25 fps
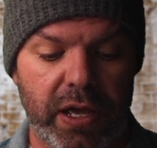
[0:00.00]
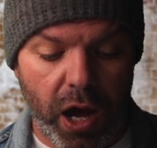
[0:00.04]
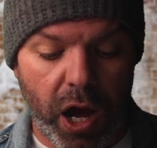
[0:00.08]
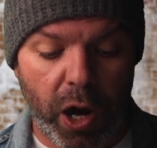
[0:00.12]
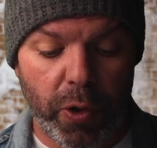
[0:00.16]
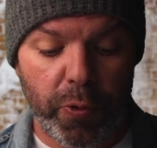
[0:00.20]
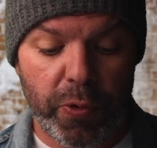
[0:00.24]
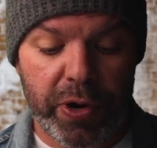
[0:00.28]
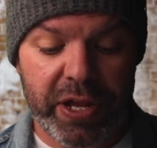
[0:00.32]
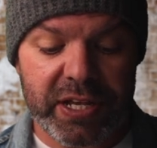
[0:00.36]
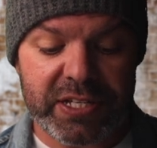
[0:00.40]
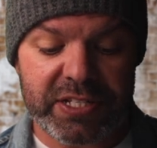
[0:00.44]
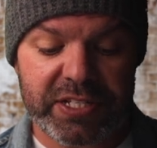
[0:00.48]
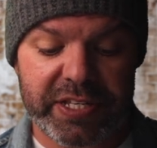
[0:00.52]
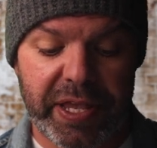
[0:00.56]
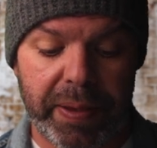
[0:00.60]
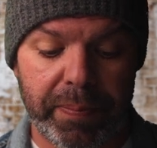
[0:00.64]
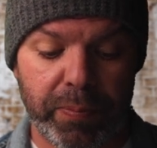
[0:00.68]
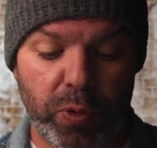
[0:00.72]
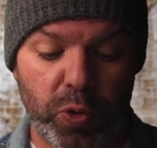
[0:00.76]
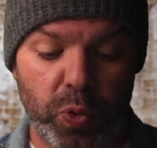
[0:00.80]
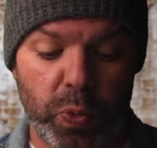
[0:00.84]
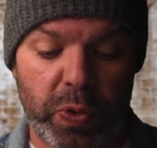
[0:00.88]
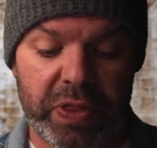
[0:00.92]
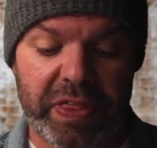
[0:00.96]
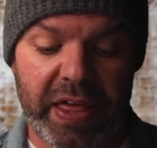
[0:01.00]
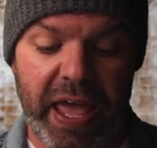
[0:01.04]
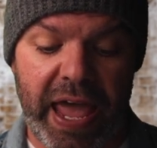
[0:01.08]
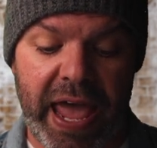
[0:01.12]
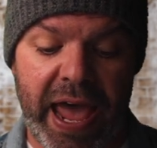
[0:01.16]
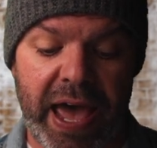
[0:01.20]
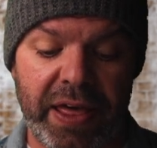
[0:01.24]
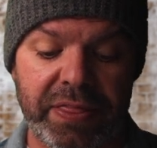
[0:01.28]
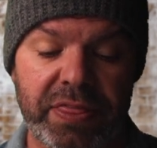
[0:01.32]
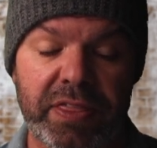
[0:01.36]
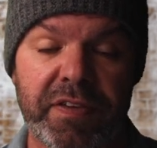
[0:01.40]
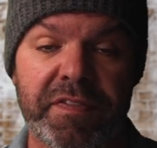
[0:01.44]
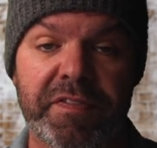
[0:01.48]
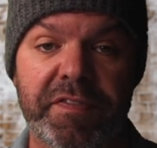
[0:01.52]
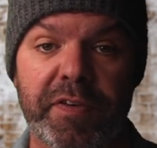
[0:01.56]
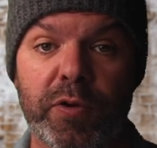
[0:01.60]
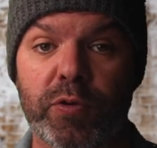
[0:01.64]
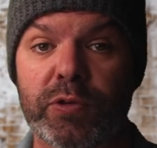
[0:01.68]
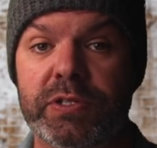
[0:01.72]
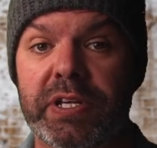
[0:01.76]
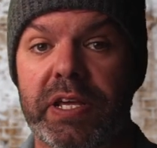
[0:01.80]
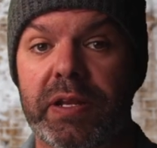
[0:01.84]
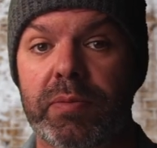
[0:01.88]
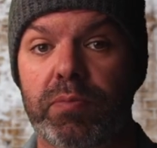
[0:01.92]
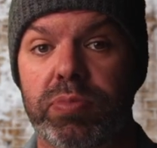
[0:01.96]
I reassembled without the
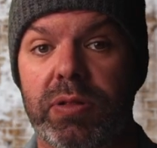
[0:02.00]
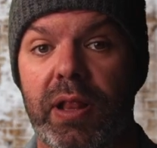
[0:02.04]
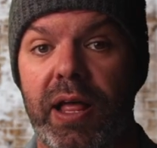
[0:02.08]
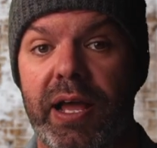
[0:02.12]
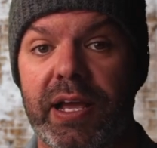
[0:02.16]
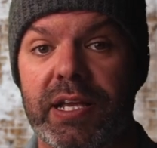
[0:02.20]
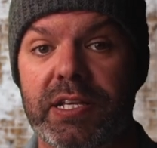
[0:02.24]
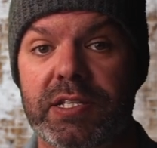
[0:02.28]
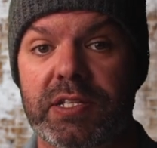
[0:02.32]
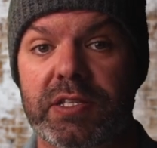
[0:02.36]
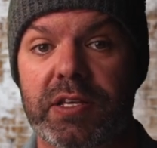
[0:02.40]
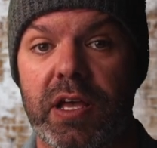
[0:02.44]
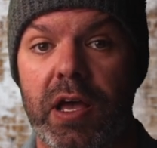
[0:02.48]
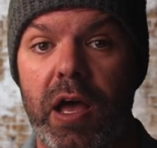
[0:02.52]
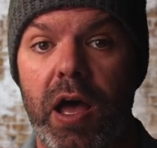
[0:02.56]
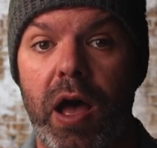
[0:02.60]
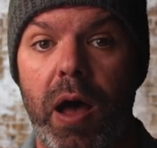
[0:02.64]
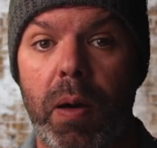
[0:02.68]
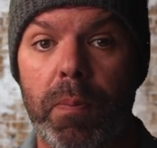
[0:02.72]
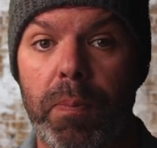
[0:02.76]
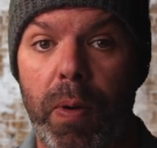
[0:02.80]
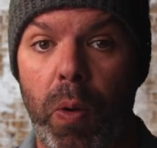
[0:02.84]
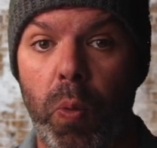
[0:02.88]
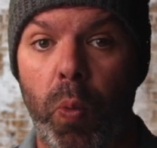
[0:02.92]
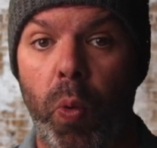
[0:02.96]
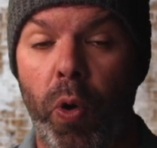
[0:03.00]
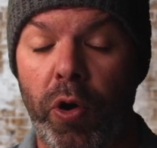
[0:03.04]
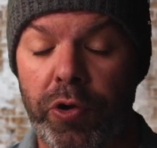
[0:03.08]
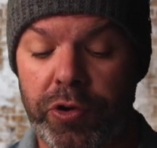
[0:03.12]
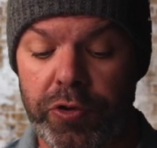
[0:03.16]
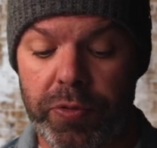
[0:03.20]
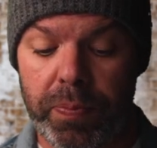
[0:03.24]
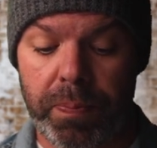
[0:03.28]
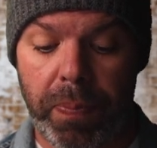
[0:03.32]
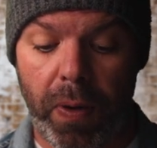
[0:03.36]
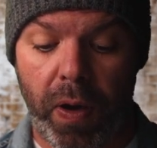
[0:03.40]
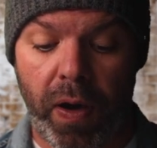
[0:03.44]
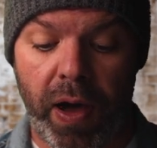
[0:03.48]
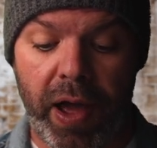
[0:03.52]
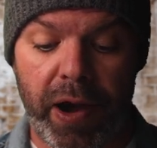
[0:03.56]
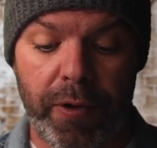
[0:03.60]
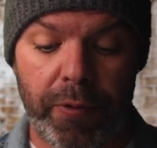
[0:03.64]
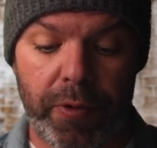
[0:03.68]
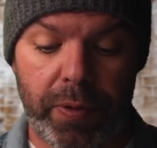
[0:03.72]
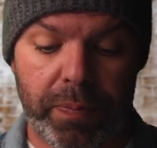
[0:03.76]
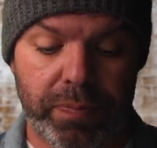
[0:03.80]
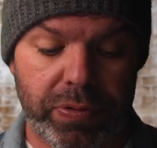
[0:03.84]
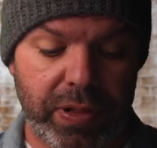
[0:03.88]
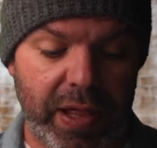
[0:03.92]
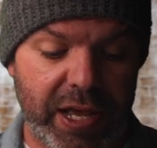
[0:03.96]
filter in place, but want to buy a
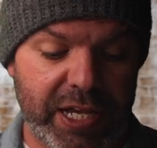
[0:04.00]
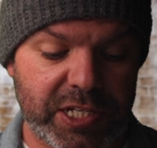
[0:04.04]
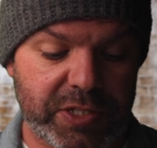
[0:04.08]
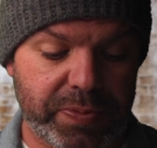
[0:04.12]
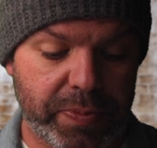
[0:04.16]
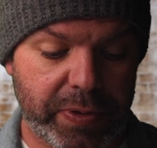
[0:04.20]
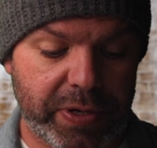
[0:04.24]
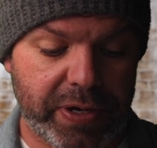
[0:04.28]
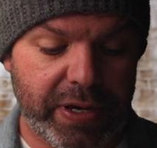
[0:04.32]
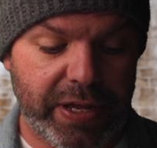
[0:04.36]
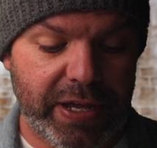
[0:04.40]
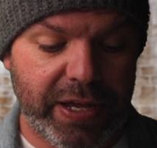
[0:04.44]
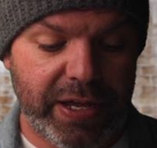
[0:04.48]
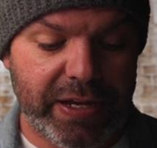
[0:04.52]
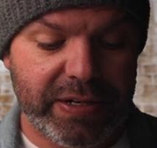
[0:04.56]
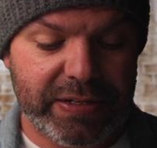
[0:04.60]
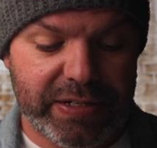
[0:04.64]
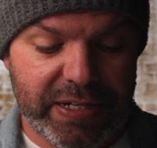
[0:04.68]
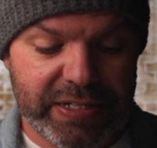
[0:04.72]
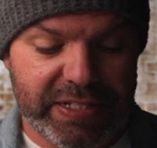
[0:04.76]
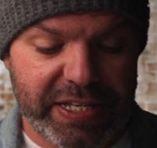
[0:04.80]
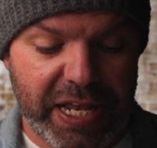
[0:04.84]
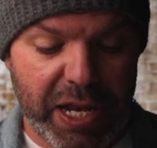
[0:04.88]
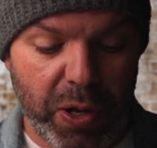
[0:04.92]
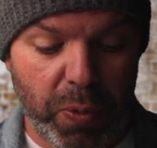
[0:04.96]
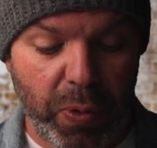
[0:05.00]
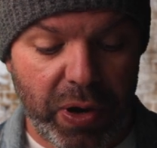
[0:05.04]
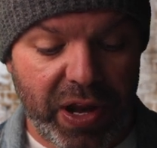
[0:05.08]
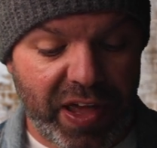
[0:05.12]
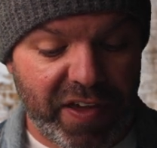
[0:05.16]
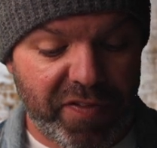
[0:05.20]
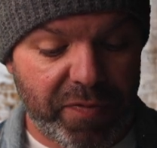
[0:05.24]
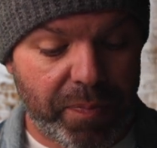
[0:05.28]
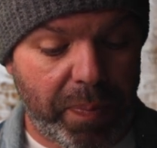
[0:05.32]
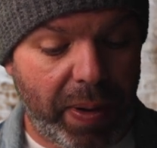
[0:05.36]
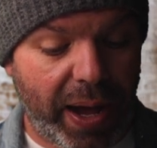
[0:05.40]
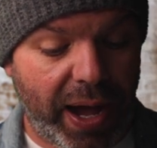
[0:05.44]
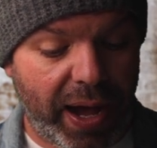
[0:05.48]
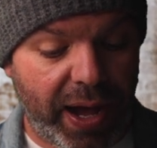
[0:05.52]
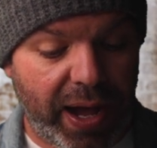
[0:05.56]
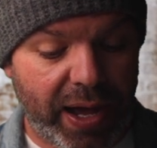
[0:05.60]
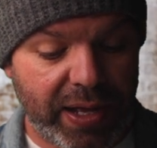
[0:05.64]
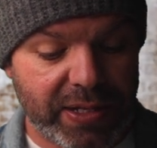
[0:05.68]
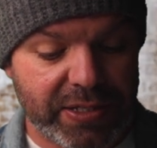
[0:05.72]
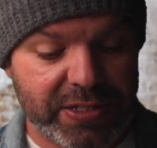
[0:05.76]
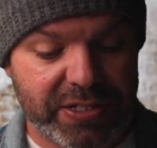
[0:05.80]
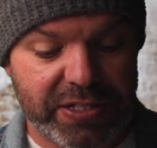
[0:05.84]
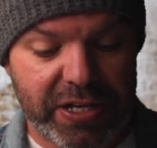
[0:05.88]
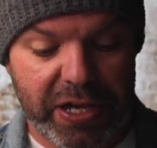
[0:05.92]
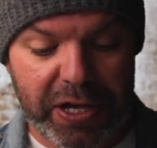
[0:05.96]
replacement. Does anyone have
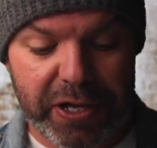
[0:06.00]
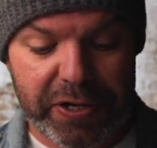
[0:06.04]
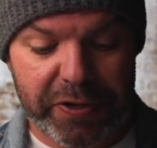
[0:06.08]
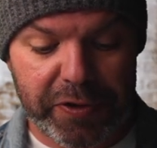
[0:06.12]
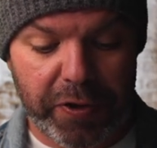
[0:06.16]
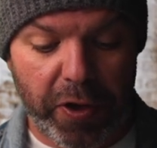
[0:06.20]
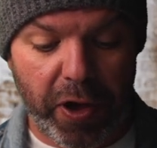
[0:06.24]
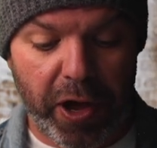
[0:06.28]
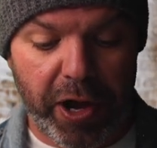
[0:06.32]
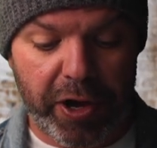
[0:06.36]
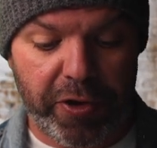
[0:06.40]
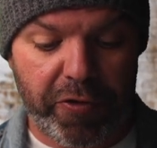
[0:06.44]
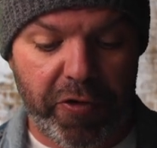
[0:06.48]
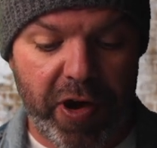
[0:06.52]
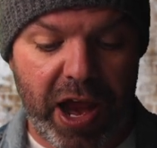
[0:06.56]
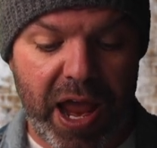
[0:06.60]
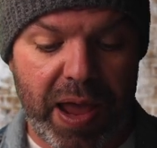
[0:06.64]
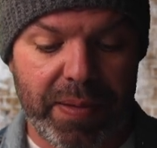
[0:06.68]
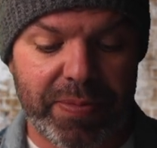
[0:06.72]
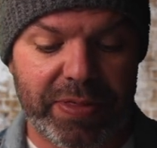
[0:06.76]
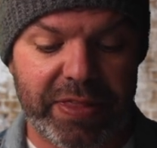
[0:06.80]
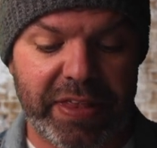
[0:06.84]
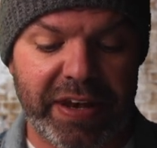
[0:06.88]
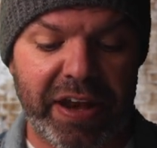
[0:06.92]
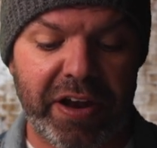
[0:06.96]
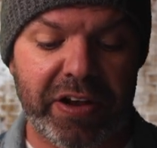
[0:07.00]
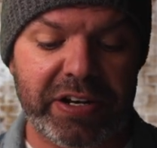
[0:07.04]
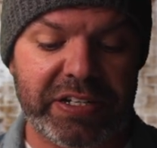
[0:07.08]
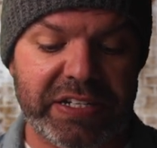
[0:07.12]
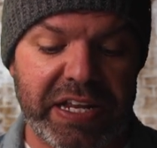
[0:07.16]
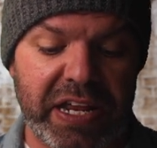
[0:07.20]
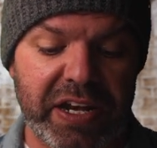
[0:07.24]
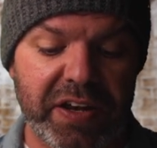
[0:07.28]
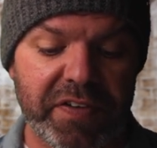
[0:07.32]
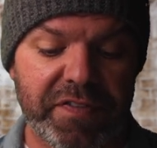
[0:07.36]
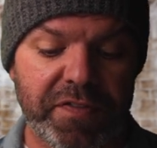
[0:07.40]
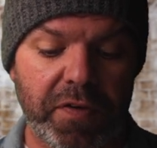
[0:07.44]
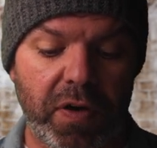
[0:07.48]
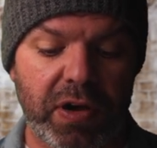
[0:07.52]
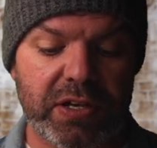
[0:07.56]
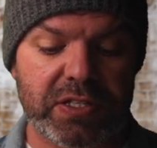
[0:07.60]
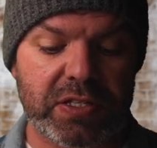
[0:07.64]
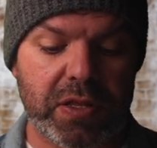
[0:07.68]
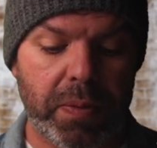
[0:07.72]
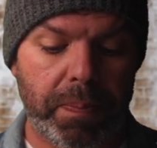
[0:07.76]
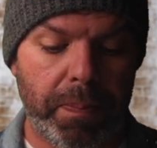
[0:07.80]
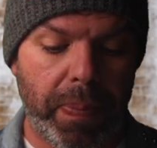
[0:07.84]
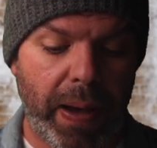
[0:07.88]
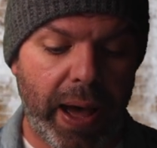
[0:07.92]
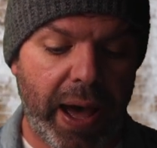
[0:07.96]
parts diagram that identifies
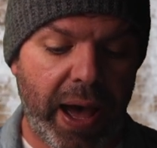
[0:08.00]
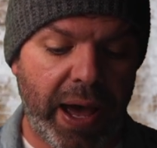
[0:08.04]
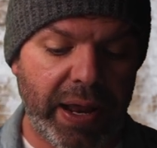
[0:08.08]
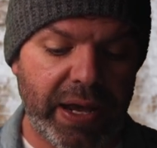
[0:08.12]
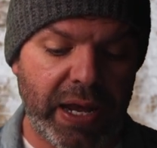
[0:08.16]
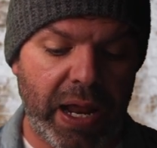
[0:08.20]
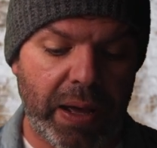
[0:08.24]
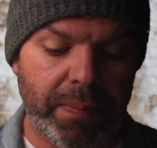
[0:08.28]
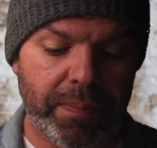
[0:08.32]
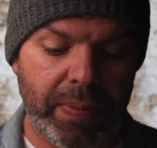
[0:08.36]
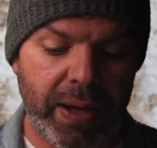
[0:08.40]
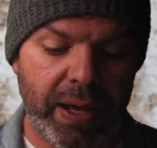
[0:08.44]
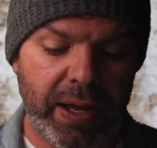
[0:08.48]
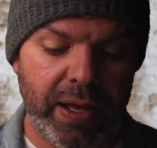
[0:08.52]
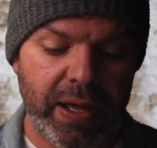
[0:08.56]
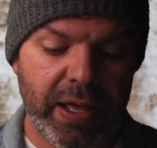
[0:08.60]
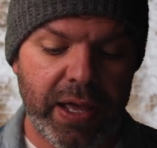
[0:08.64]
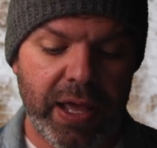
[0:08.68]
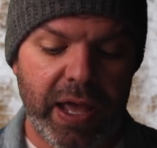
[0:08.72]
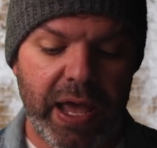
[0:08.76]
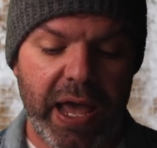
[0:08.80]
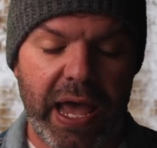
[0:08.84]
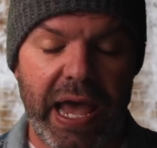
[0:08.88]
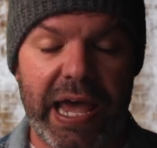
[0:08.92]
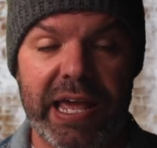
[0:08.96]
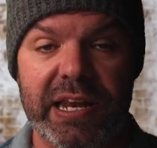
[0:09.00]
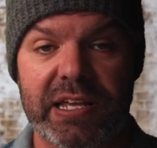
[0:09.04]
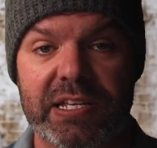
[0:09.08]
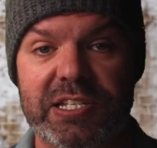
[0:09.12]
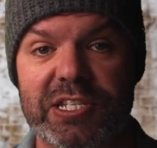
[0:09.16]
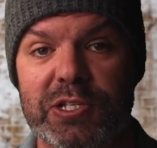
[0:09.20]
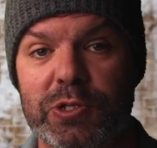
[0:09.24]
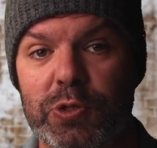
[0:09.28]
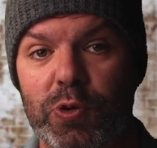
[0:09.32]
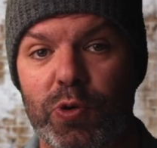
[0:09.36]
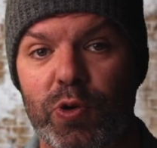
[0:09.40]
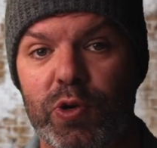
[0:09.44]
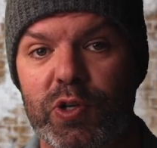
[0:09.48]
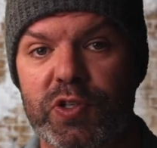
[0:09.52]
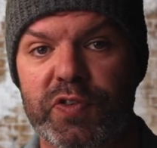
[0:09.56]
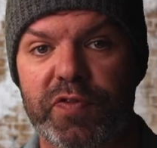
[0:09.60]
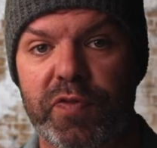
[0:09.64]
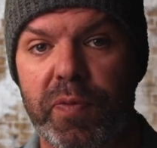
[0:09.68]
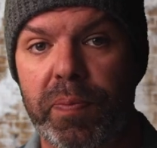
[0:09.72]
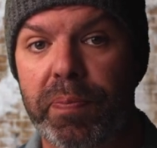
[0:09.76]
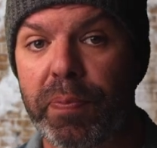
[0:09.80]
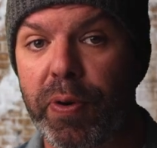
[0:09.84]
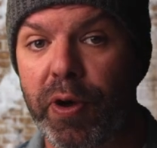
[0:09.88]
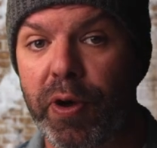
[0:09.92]
the part number and a source for